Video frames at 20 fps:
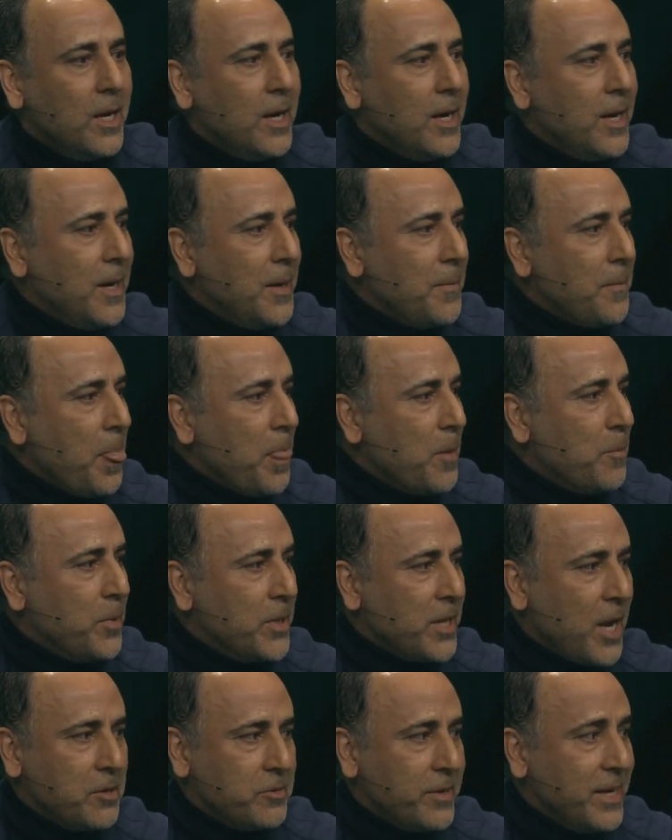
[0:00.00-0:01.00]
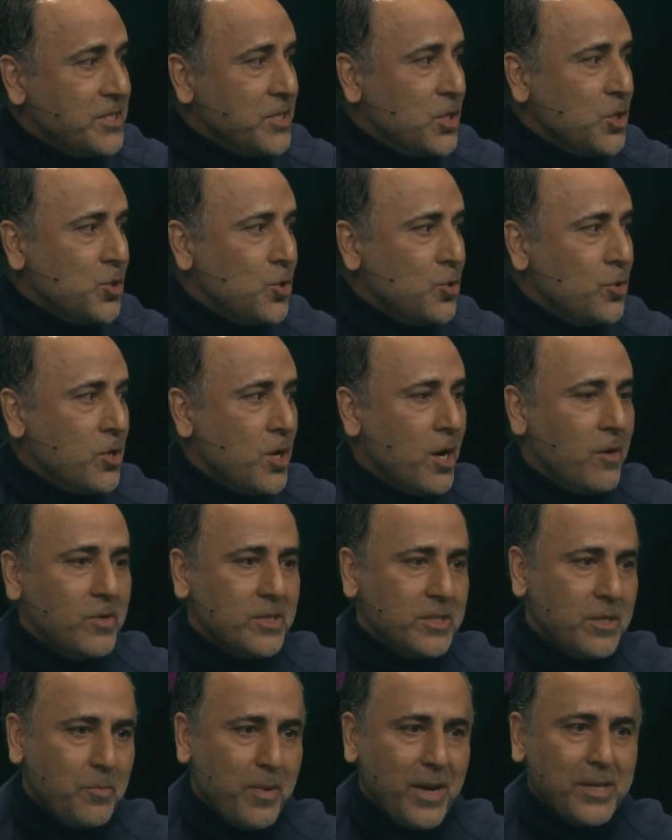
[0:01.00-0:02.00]
Um, but I rest assure you, I
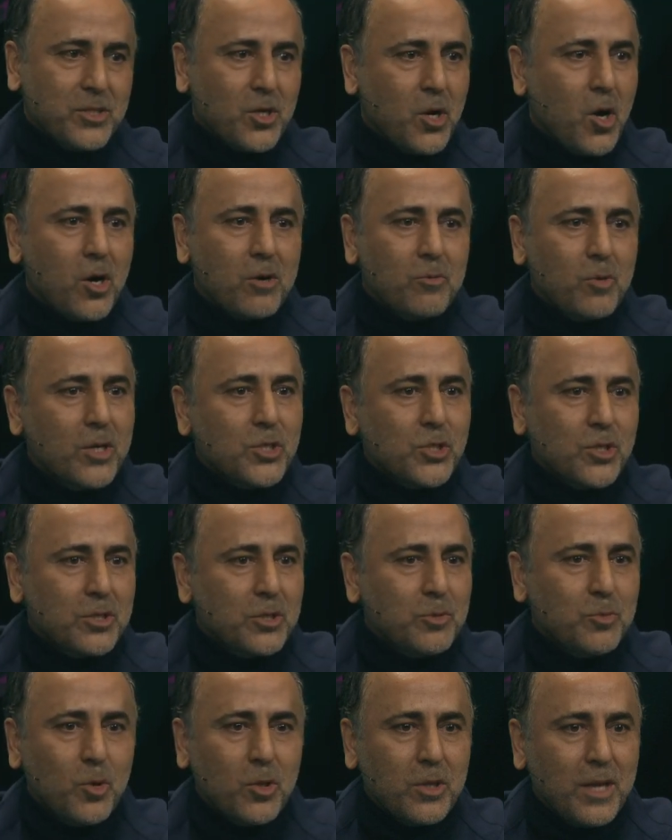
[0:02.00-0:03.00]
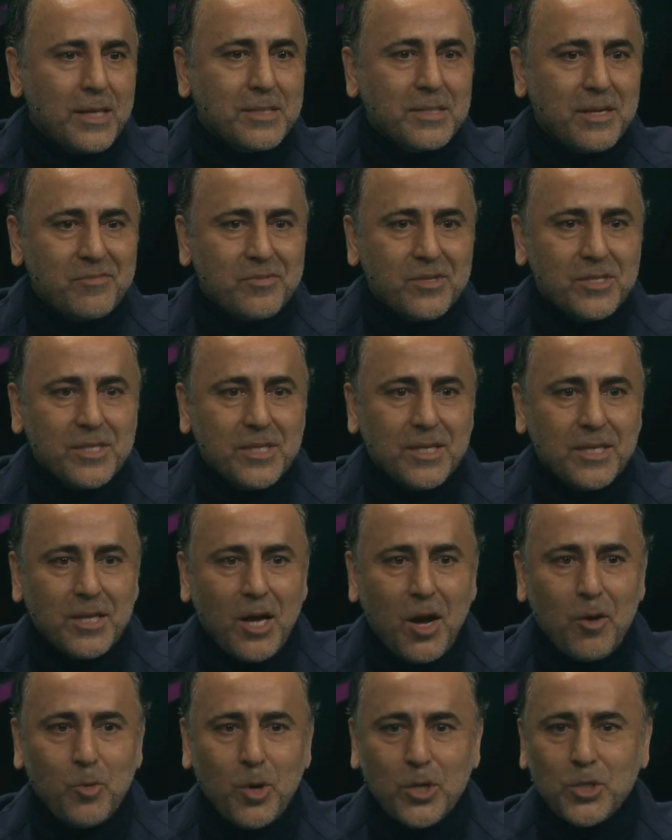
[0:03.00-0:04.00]
was the best car washer the world has ever seen.
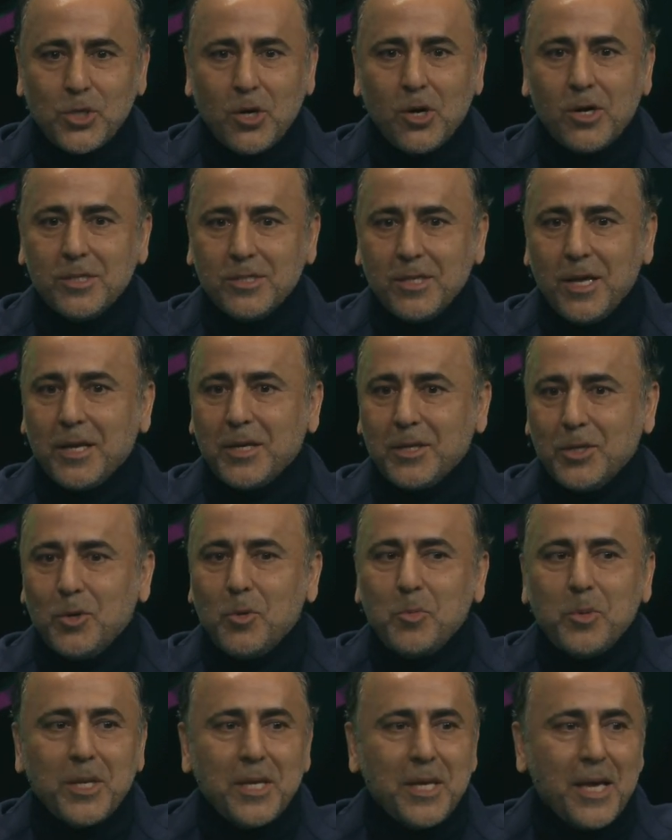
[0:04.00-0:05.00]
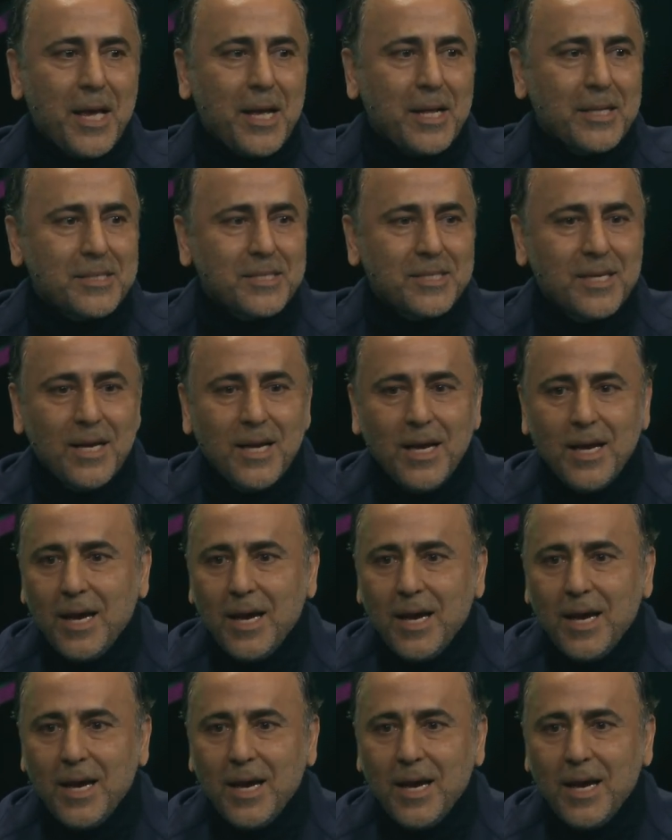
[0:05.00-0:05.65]
I wash cars like nobody else.